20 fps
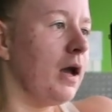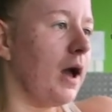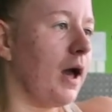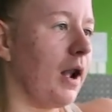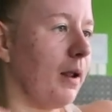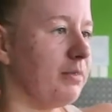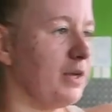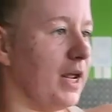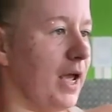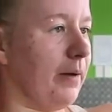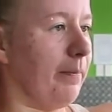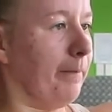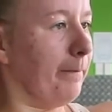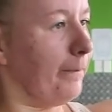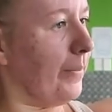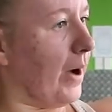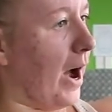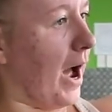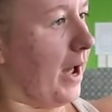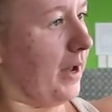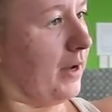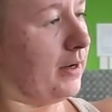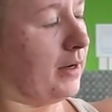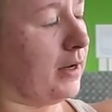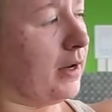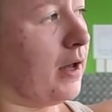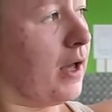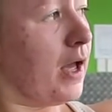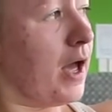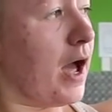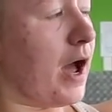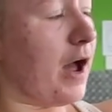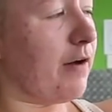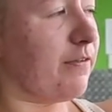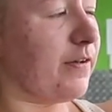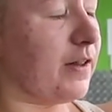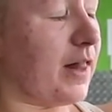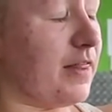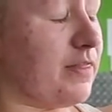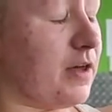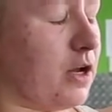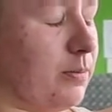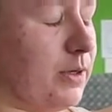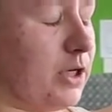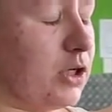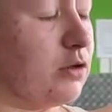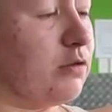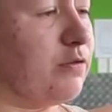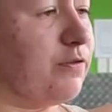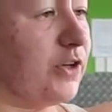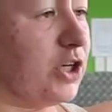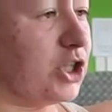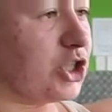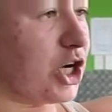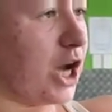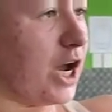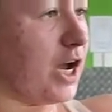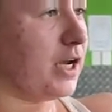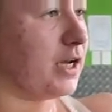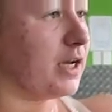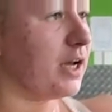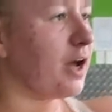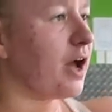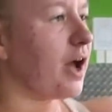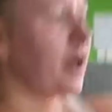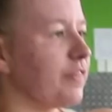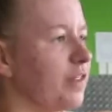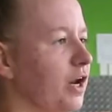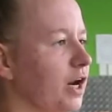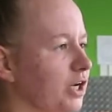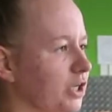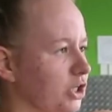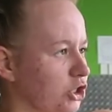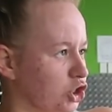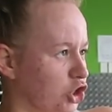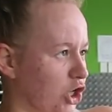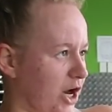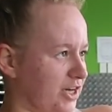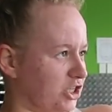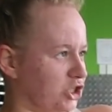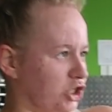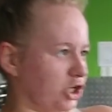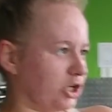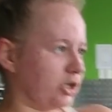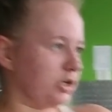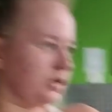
I'm dead, but I feel like that'll be a good finisher, and then I'm gonna stretch.